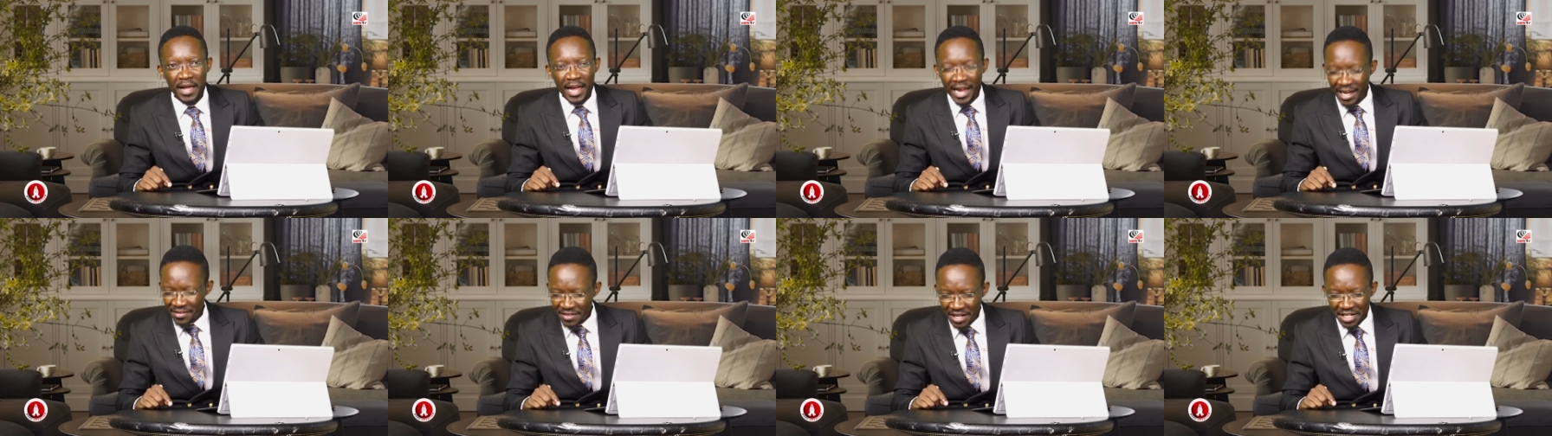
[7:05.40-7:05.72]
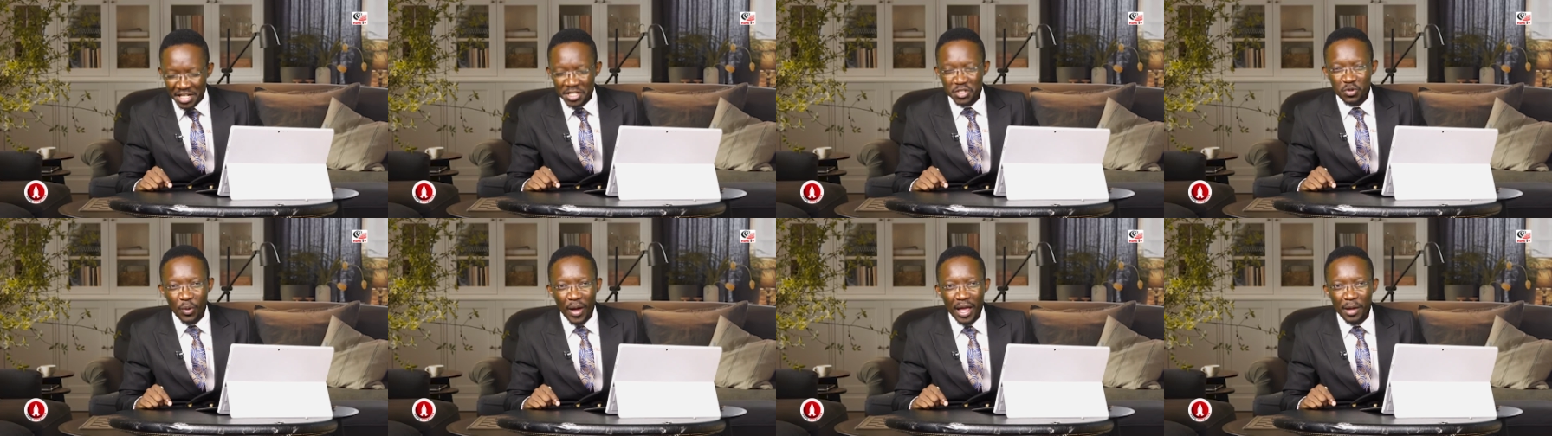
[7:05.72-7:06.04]
And
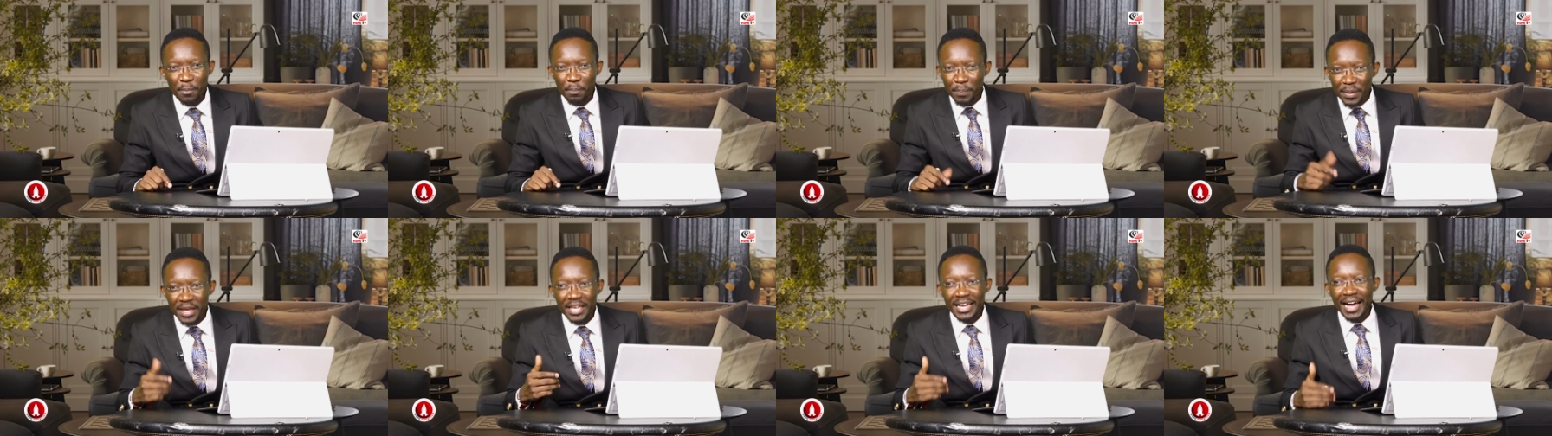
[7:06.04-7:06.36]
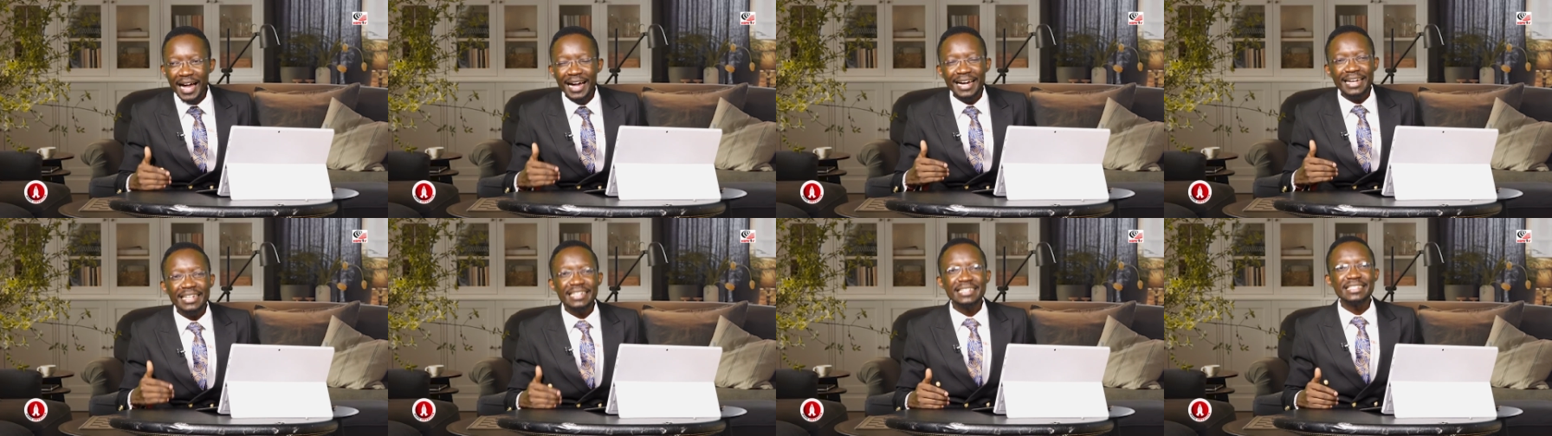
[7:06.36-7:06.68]
that is why being
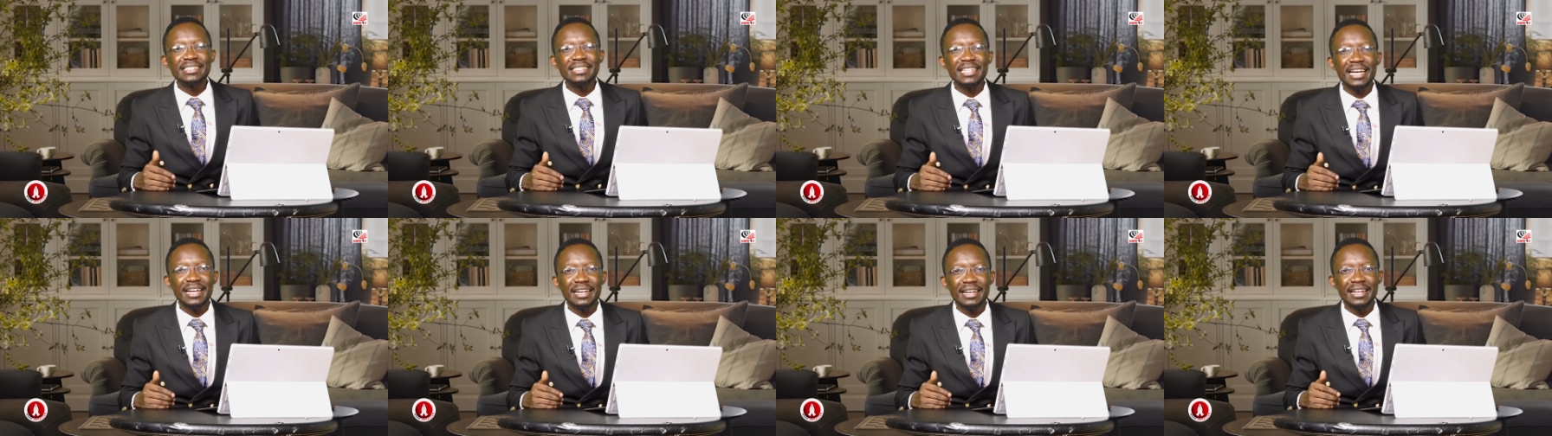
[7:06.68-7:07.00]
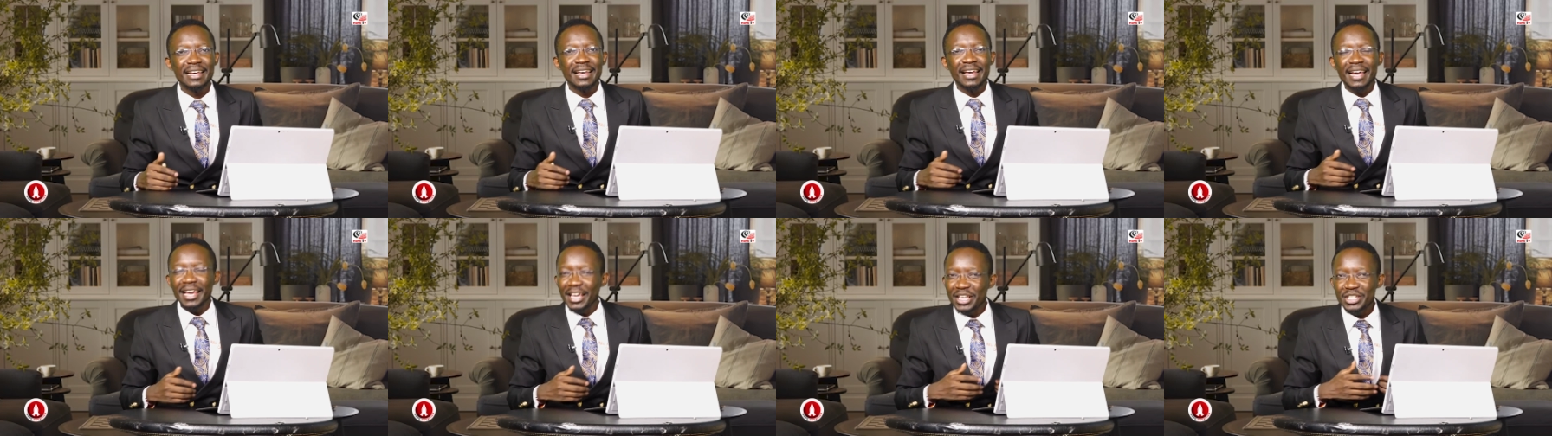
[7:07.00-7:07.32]
a Christian
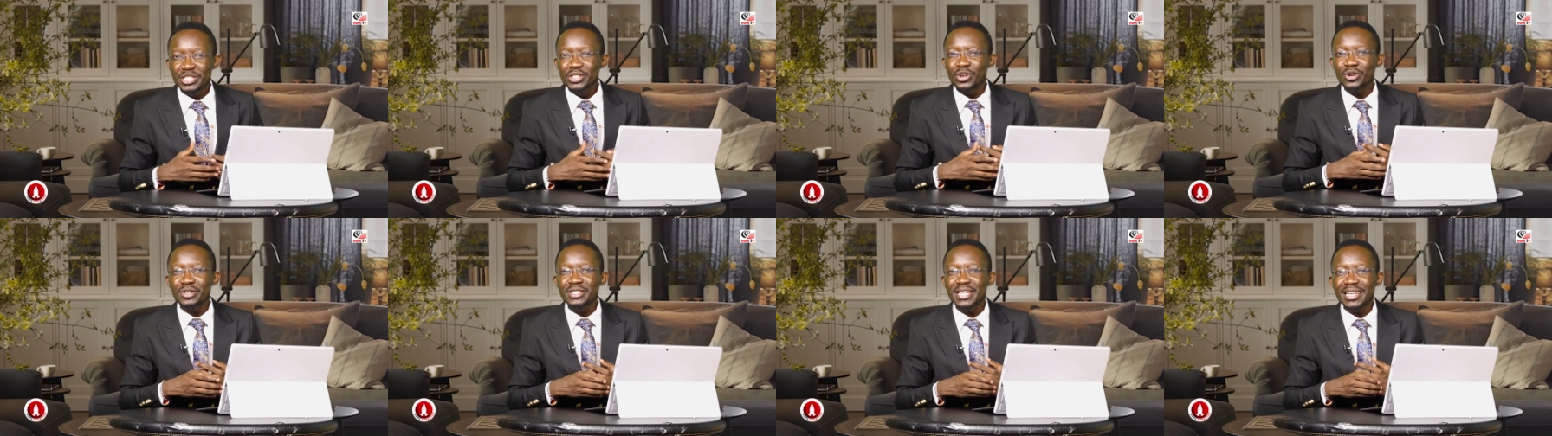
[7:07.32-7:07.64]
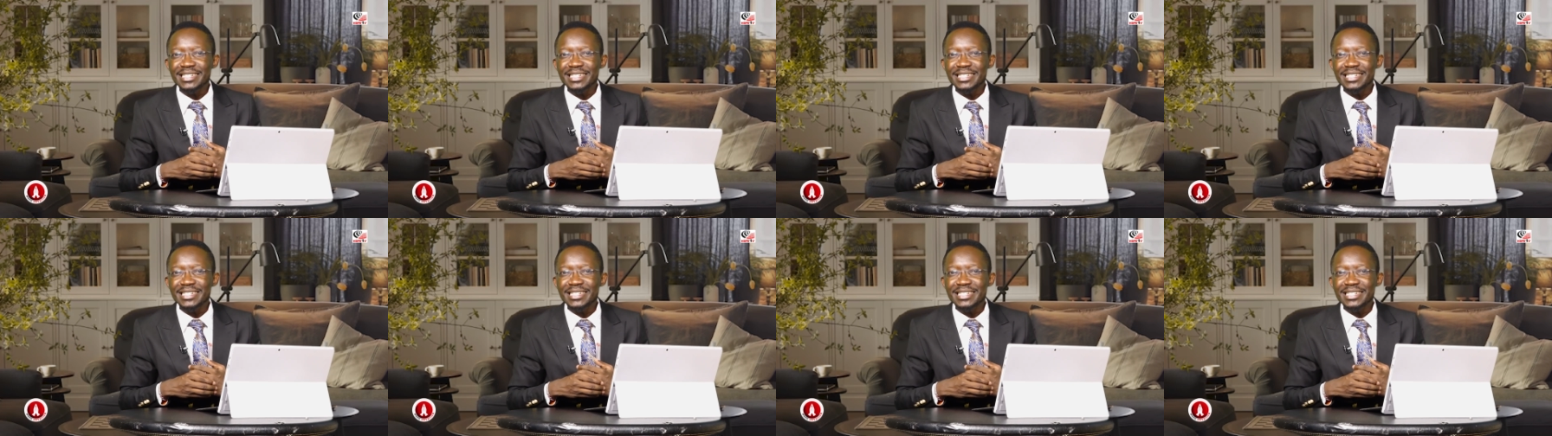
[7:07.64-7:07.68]
is not